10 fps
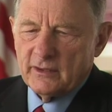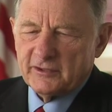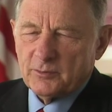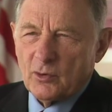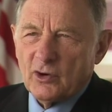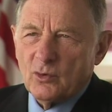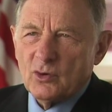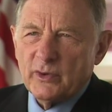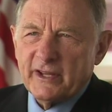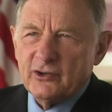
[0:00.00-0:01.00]
exploring
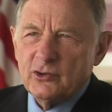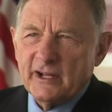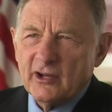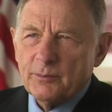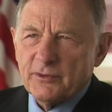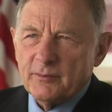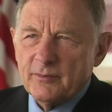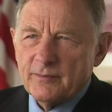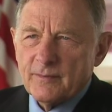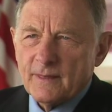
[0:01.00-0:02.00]
what we could do to help
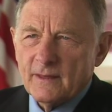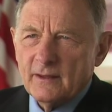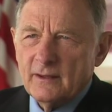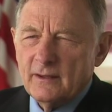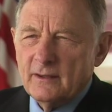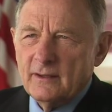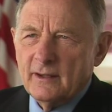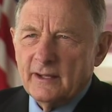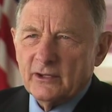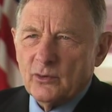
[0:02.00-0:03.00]
them.
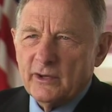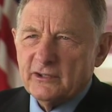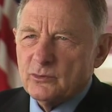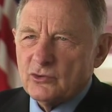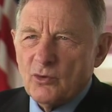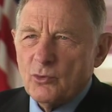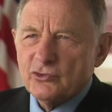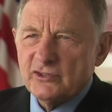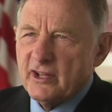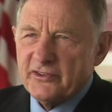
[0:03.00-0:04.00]
And the question was
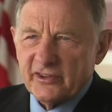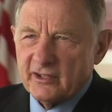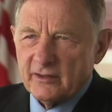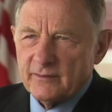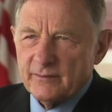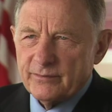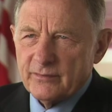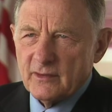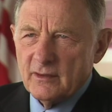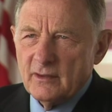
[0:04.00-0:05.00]
almost nothing.
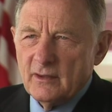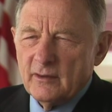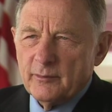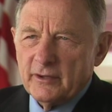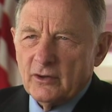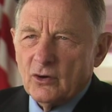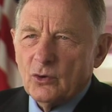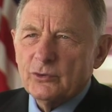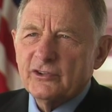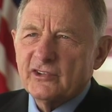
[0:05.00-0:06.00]
The
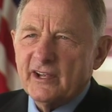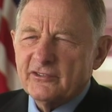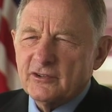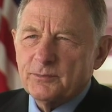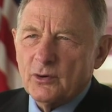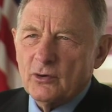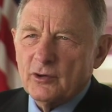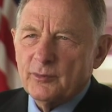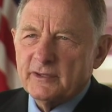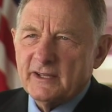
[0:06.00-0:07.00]
whole disaster
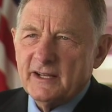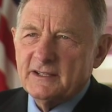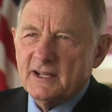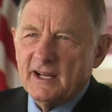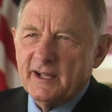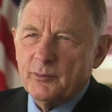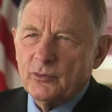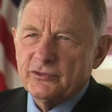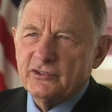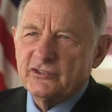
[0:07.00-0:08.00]
program at that time
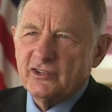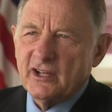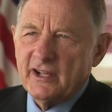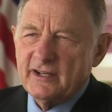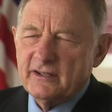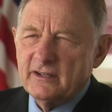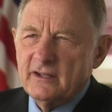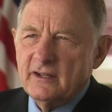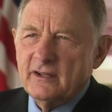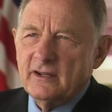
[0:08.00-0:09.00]
was designed
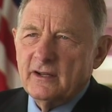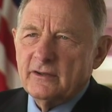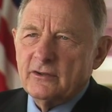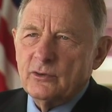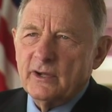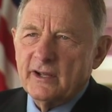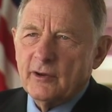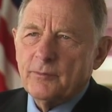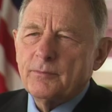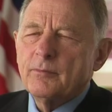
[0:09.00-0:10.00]
to
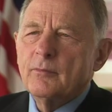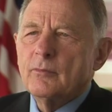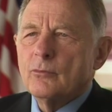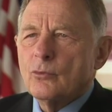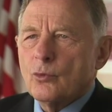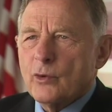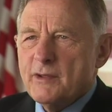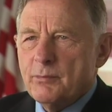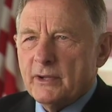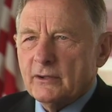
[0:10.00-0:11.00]
help
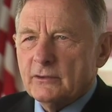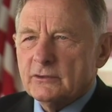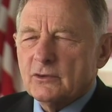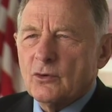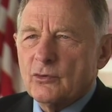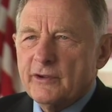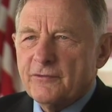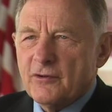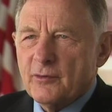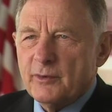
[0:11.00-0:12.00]
rebuild or
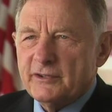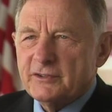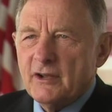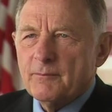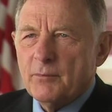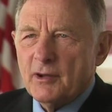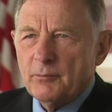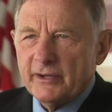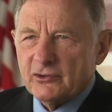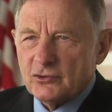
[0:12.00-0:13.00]
refurbish
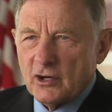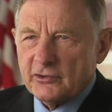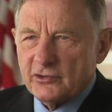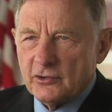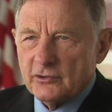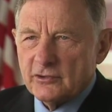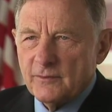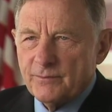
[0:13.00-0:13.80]
public structures,